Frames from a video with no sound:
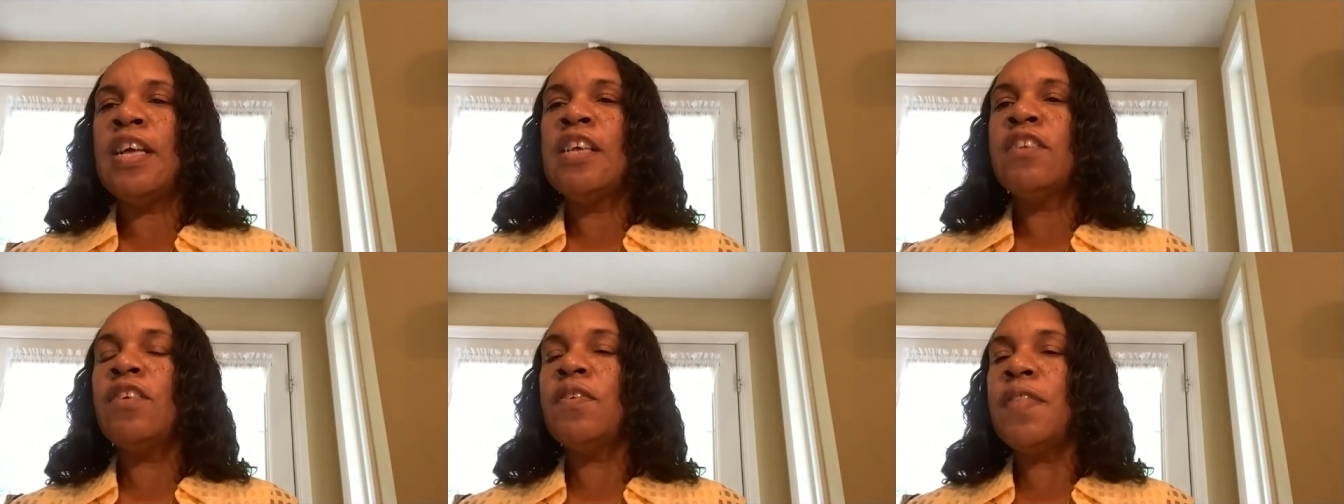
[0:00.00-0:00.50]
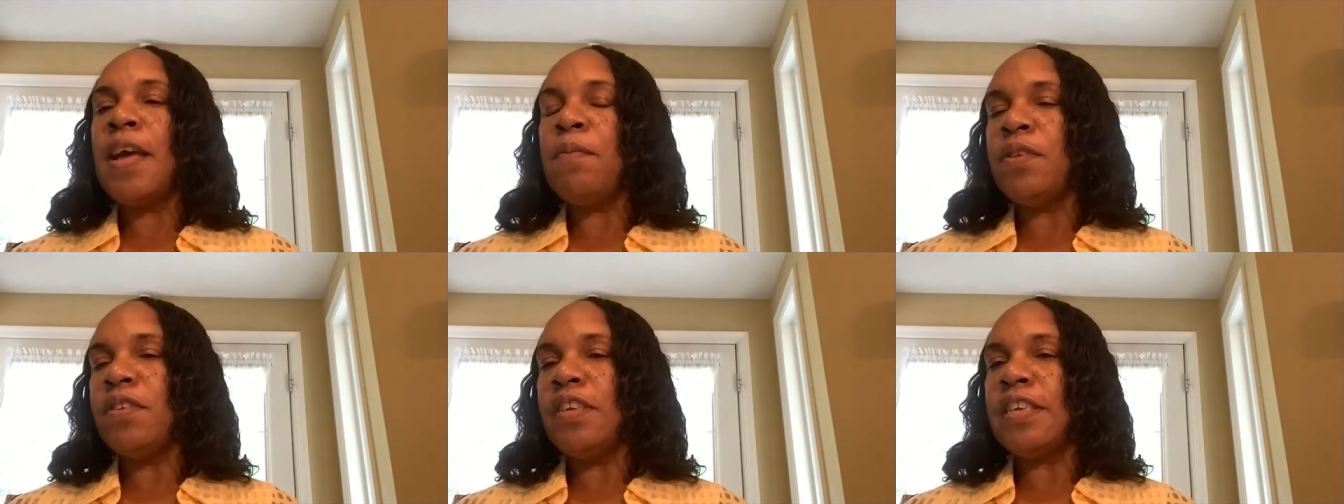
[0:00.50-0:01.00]
So that
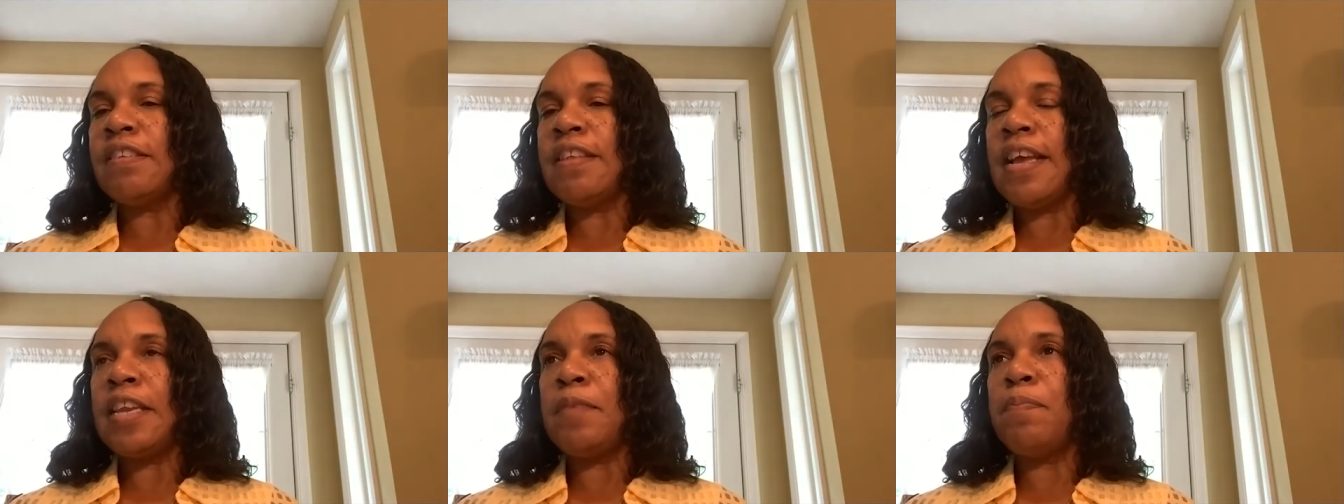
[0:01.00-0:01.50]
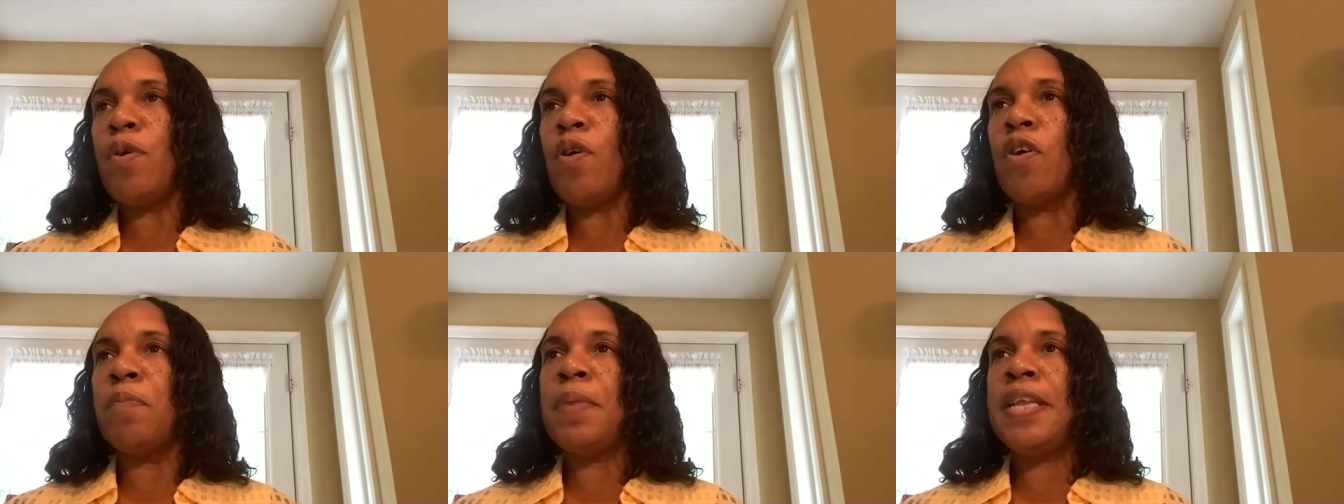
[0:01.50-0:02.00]
was an exciting
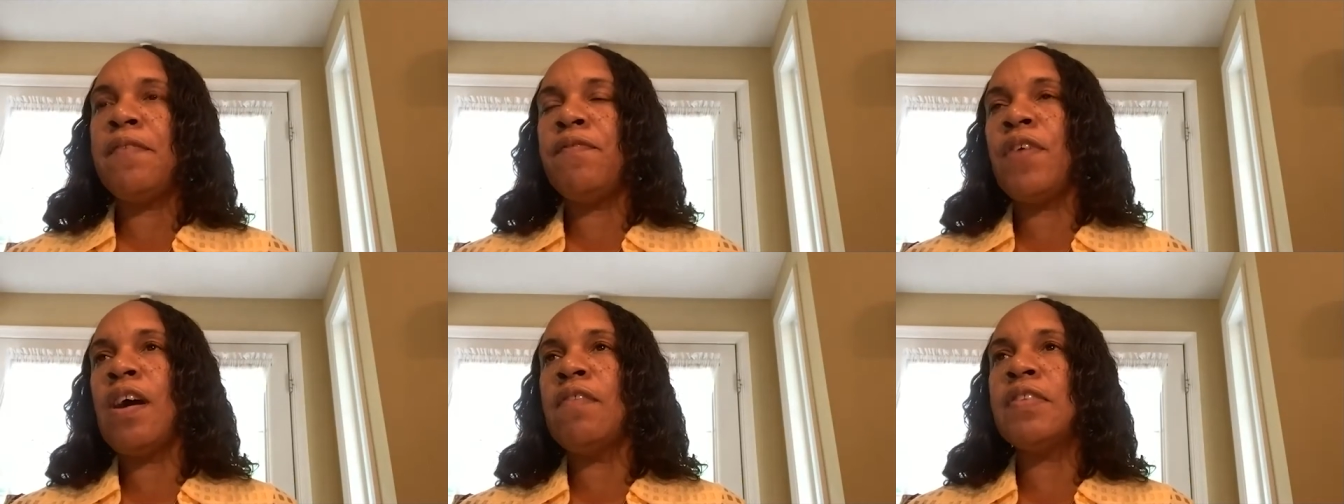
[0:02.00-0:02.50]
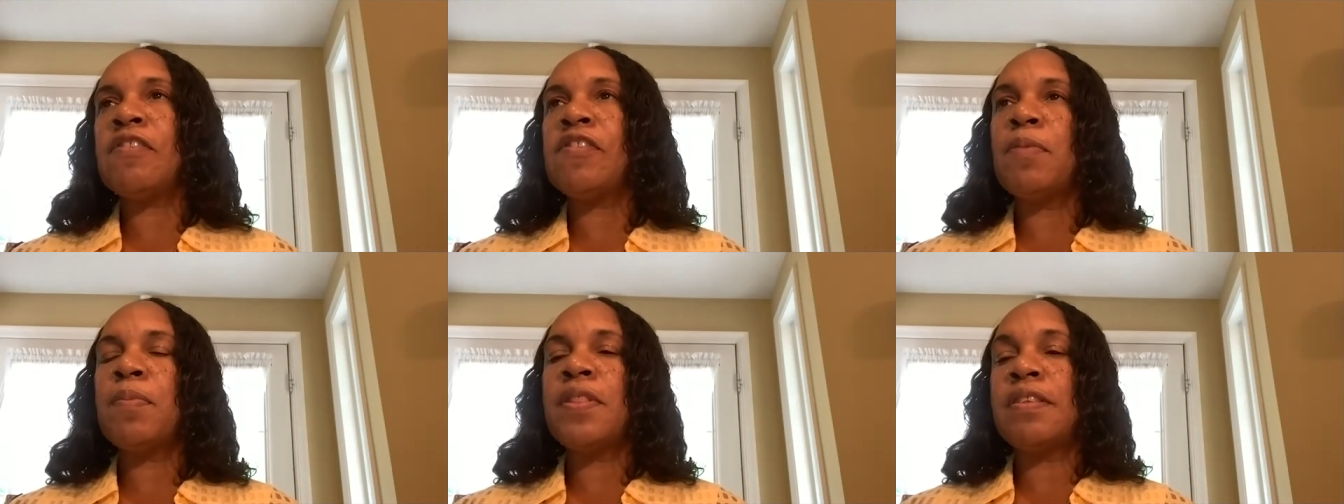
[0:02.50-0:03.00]
part, being involved in
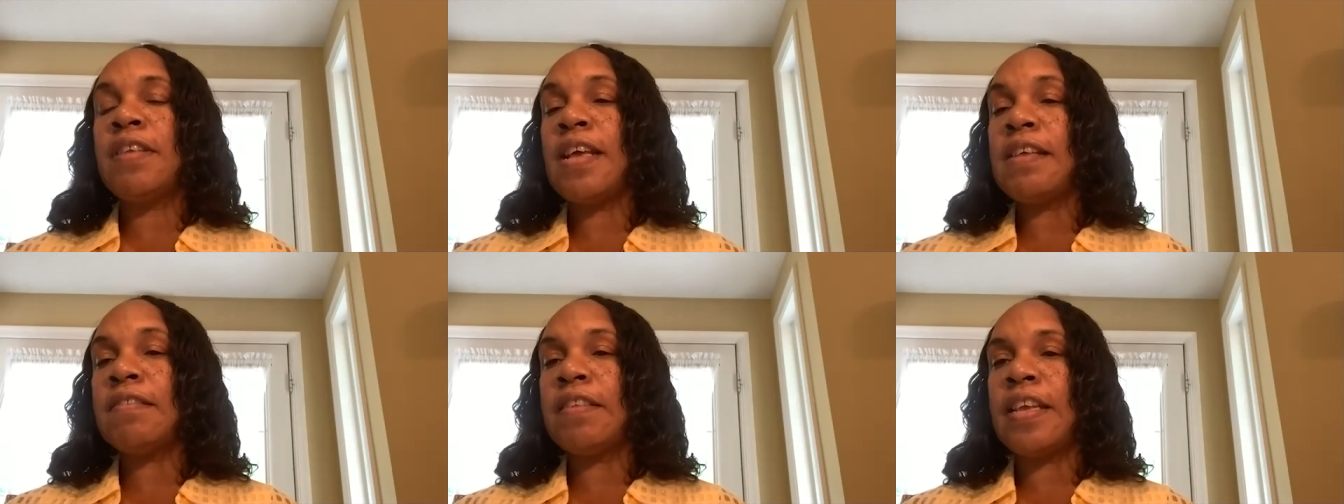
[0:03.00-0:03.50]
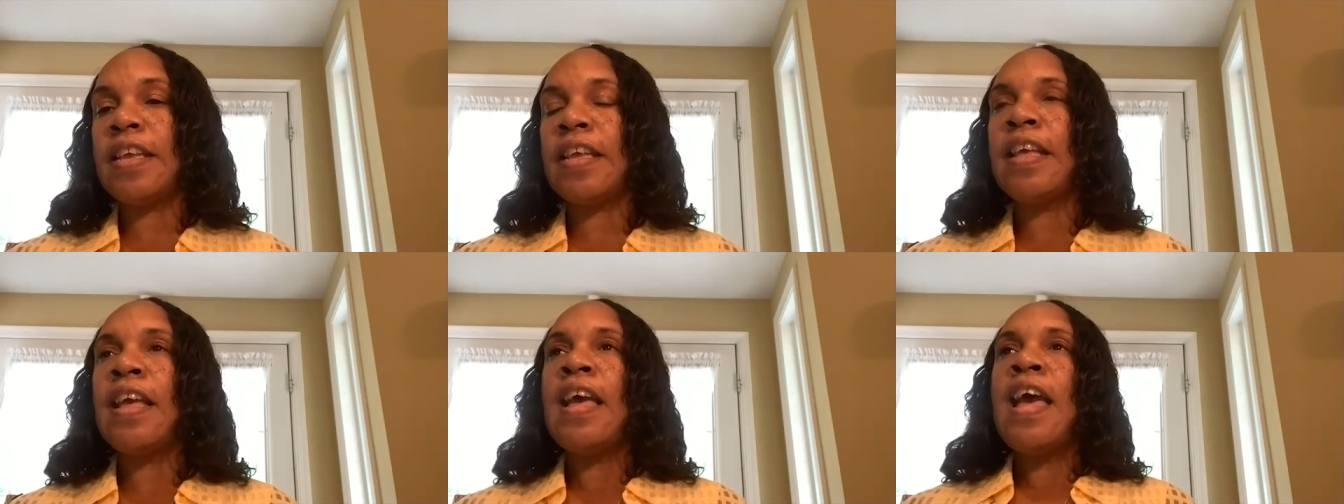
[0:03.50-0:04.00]
some of the testing
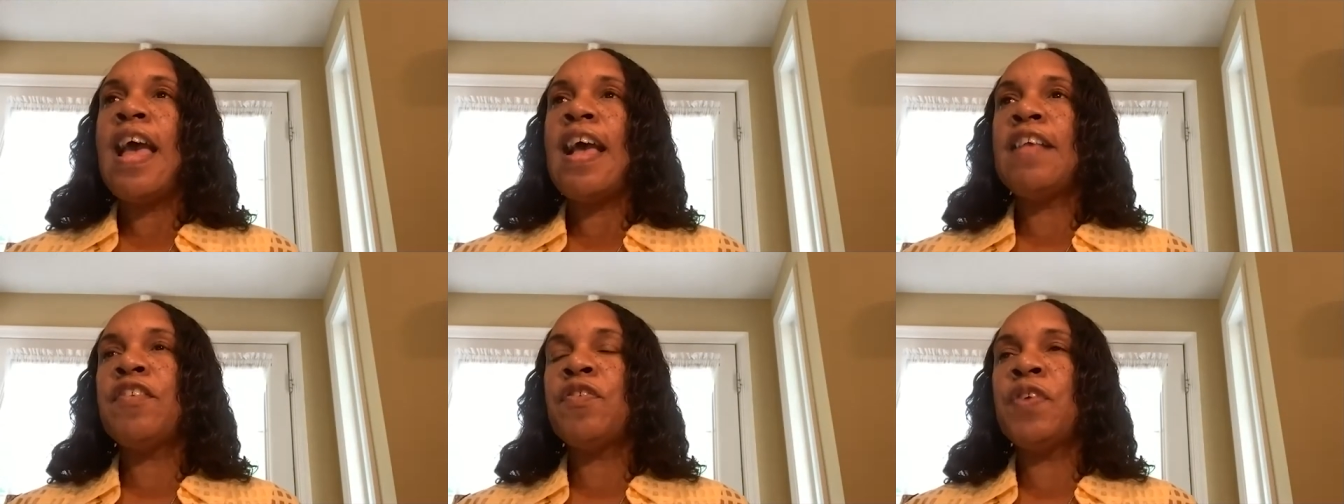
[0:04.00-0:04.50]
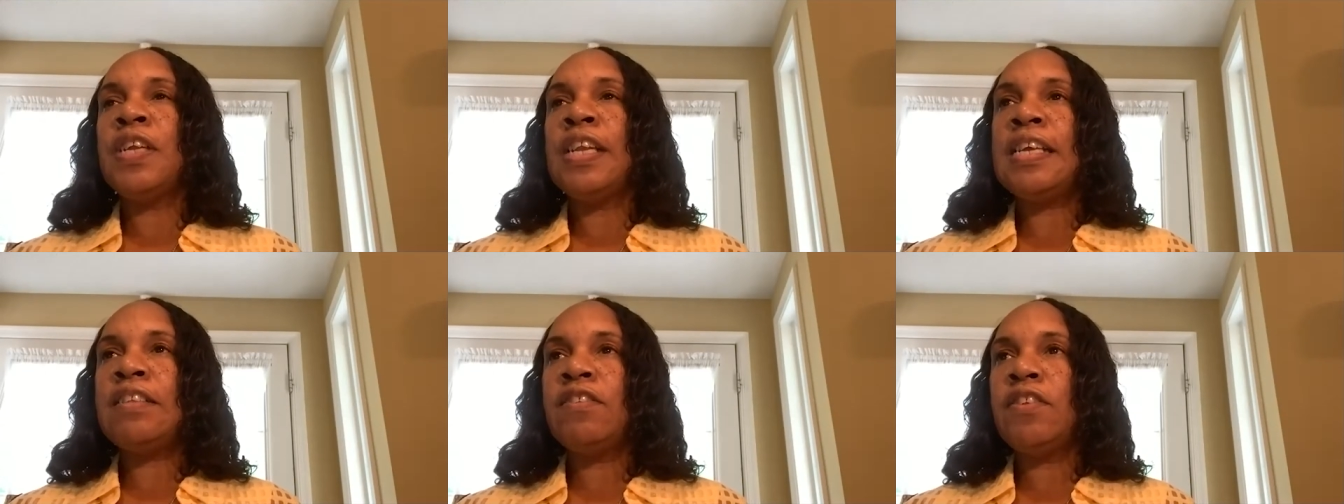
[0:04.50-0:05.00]
as it
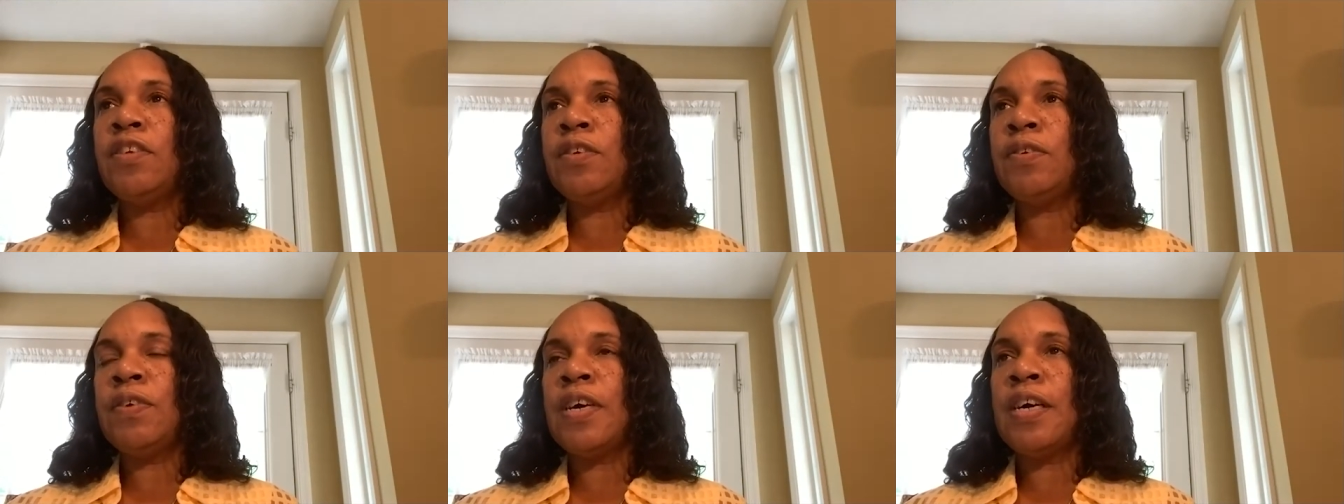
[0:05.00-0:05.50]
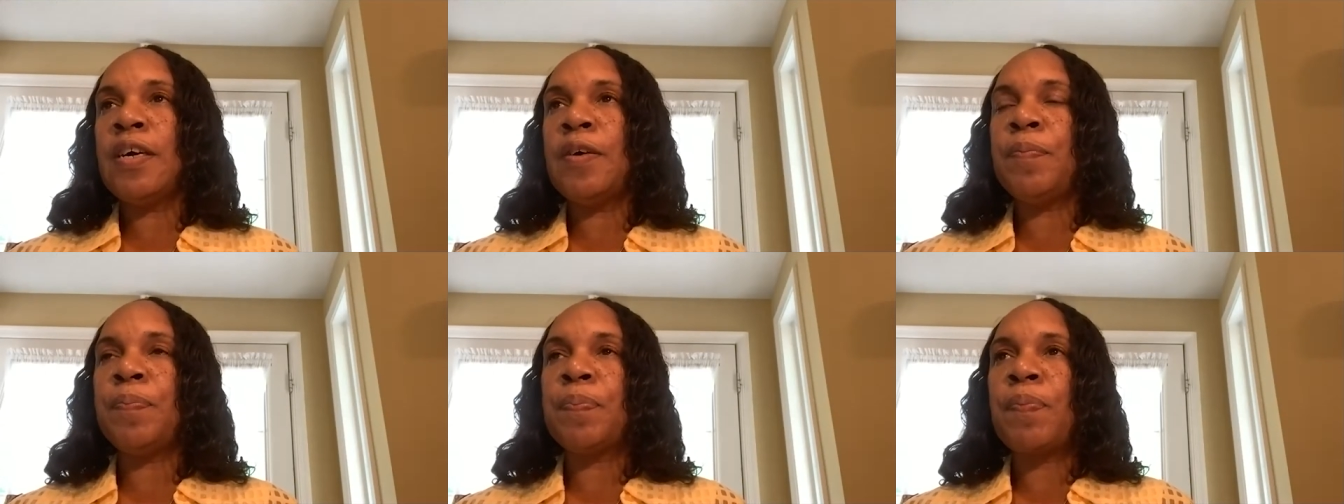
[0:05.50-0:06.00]
relates to
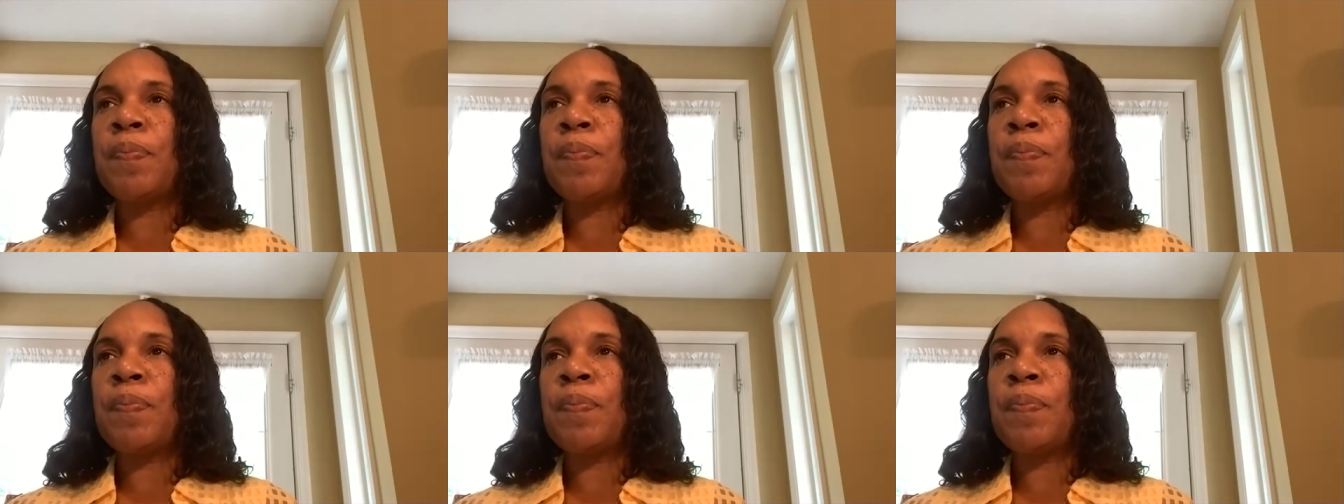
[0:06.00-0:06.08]
um,